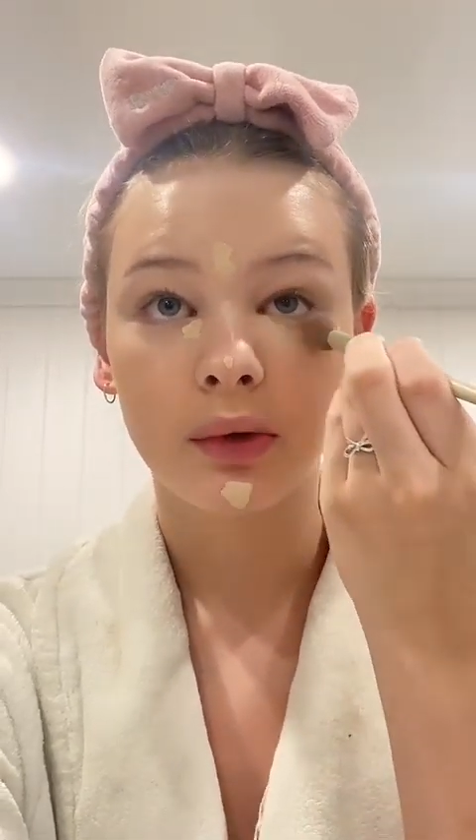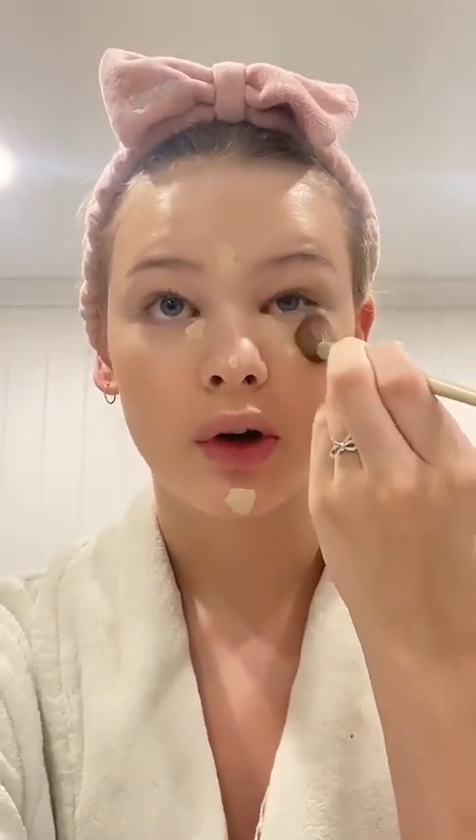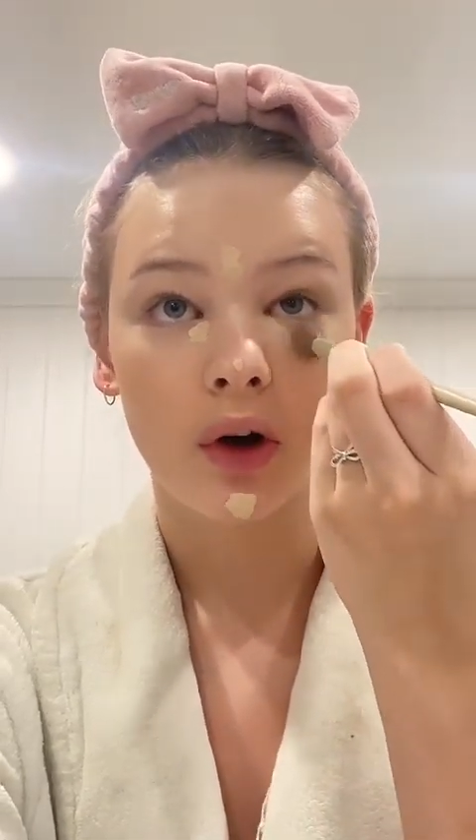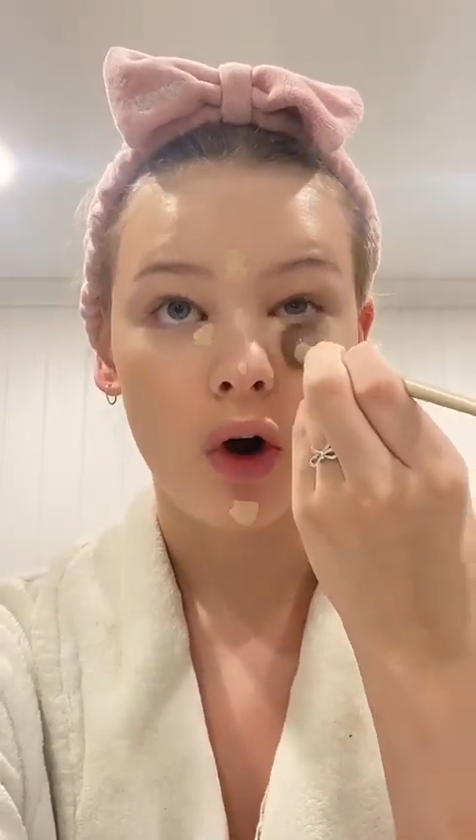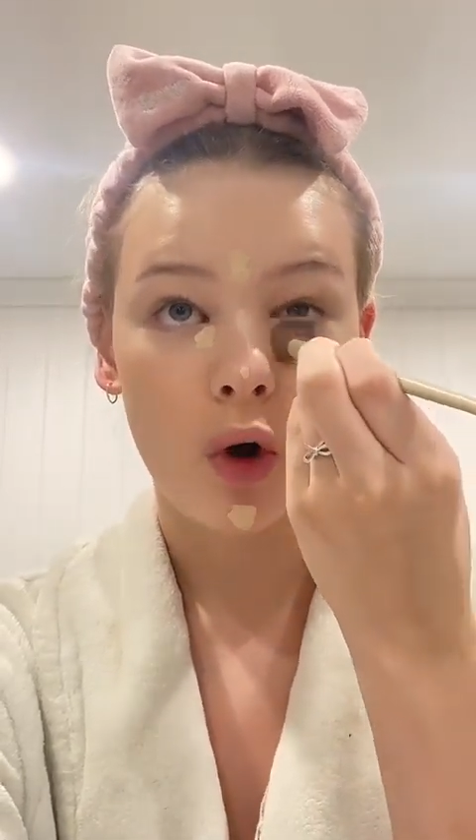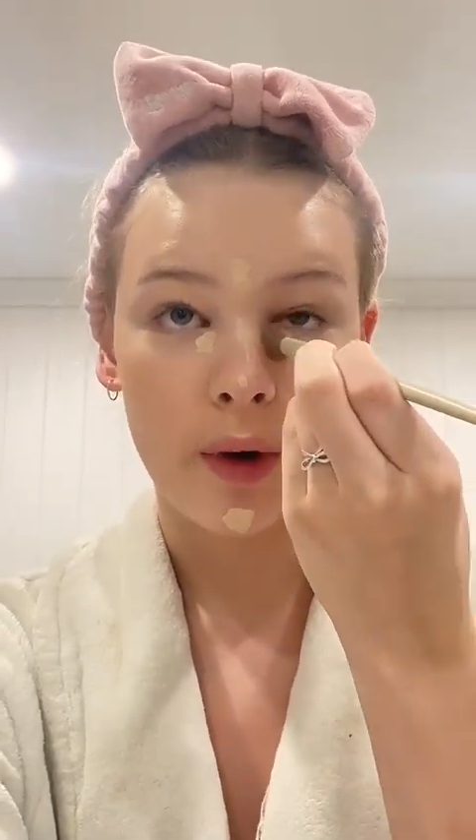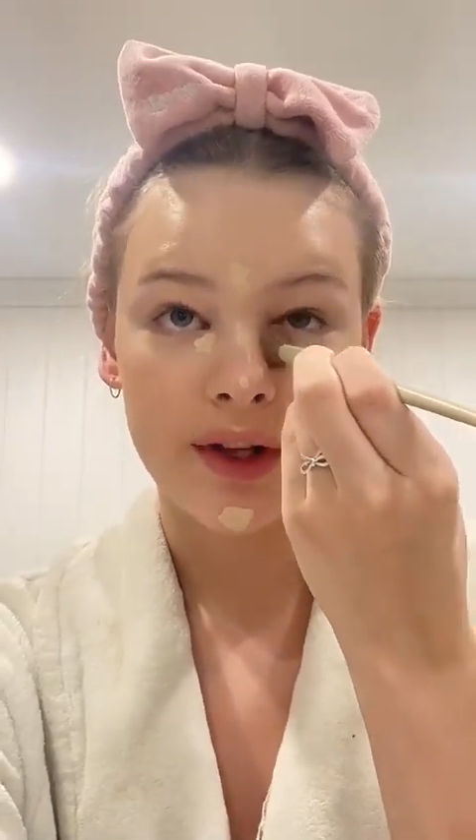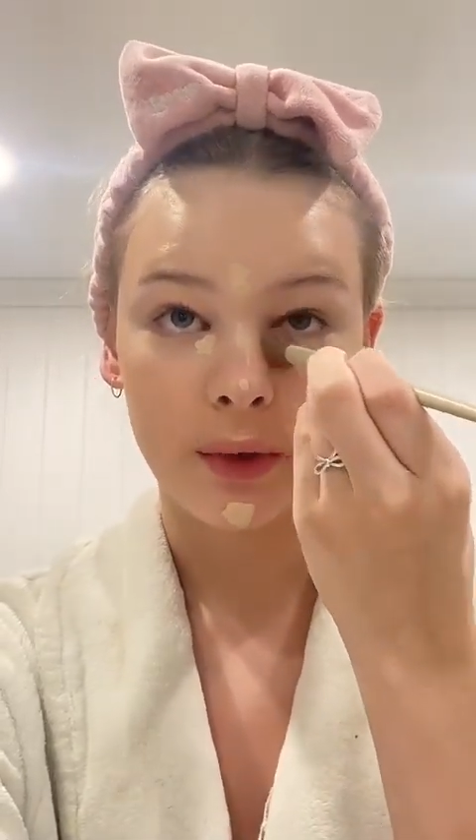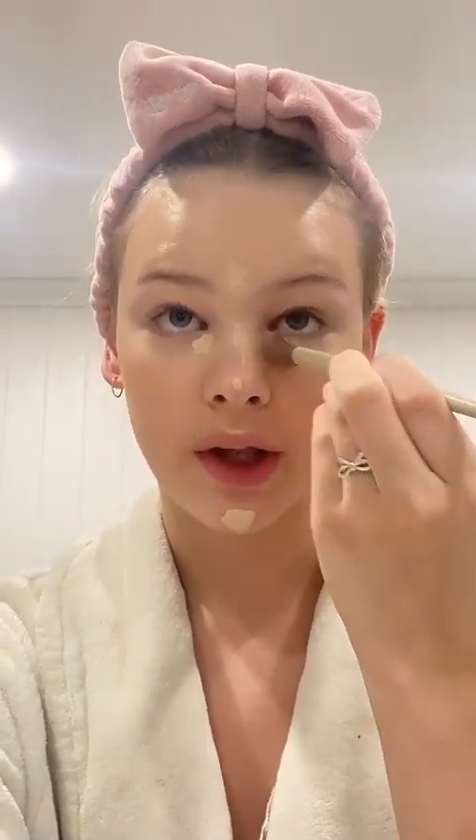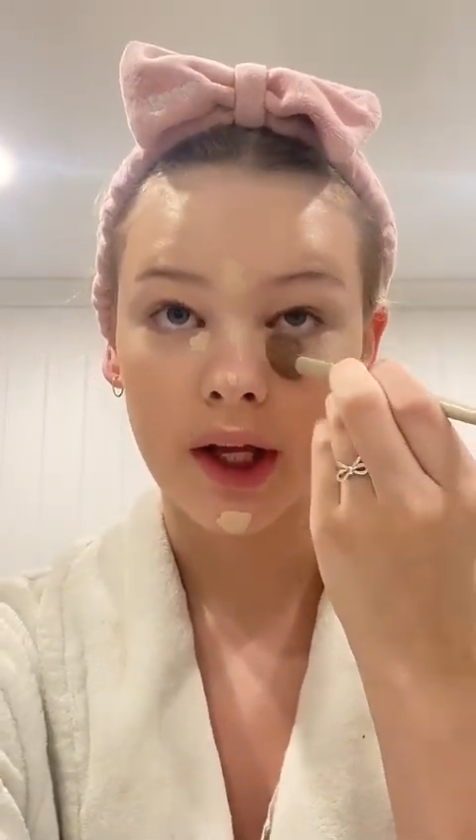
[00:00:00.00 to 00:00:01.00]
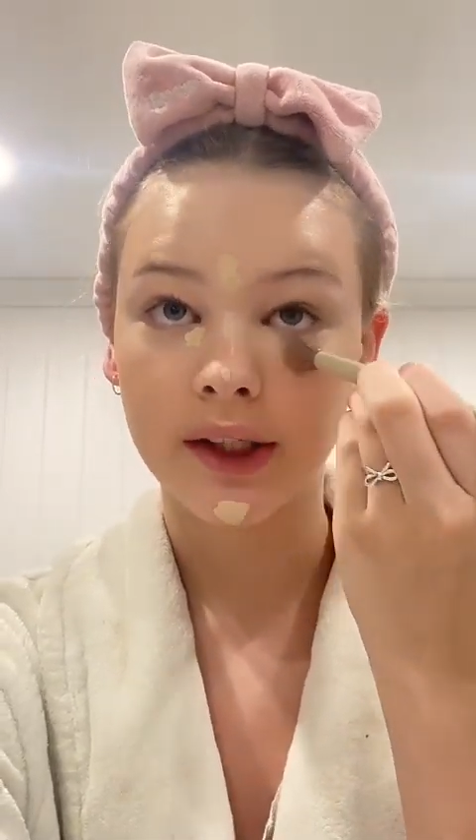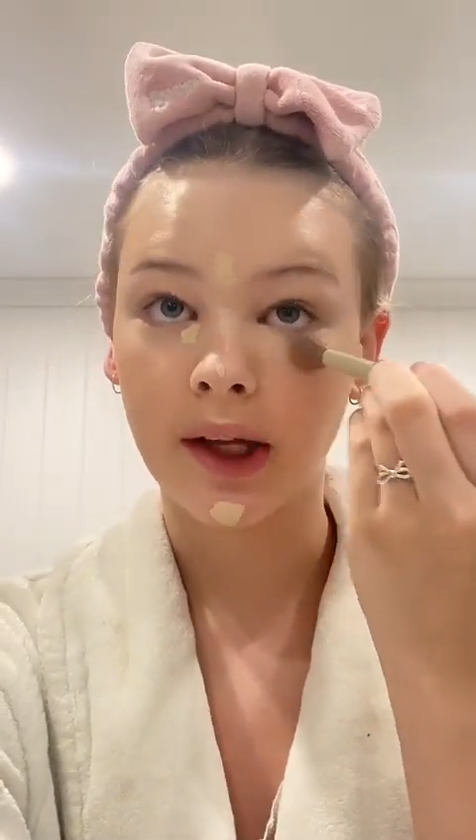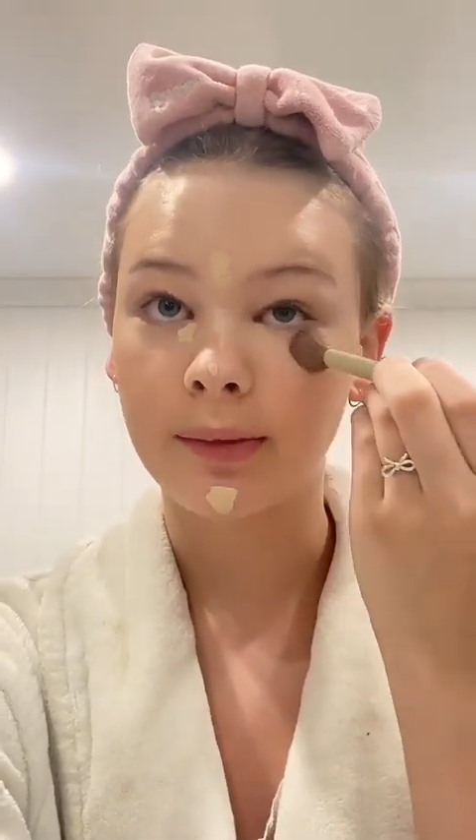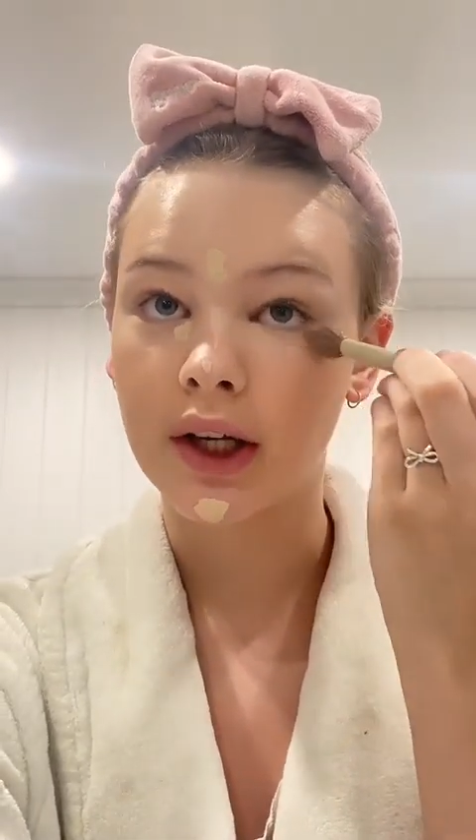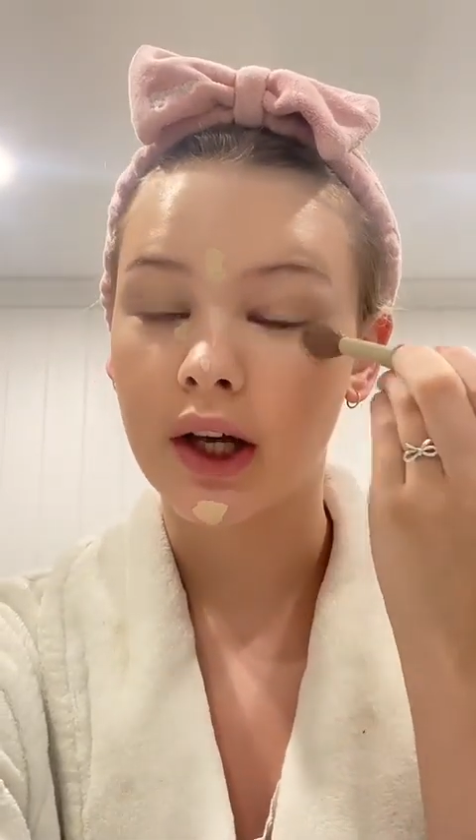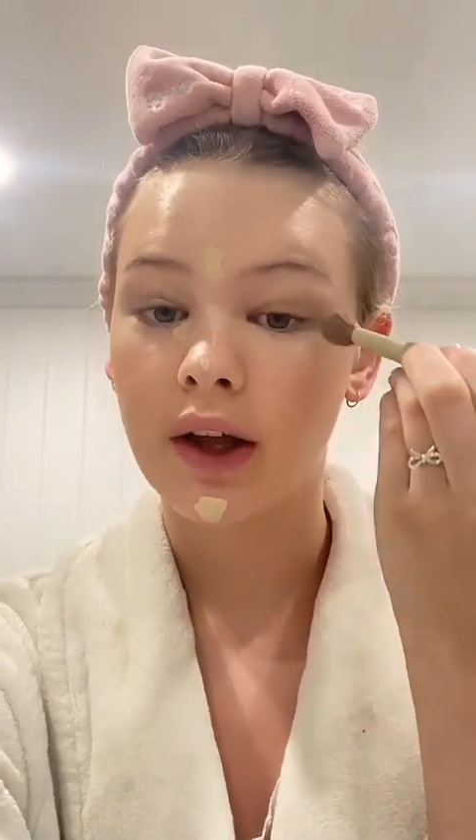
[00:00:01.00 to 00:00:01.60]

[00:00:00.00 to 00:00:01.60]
were always really accepting,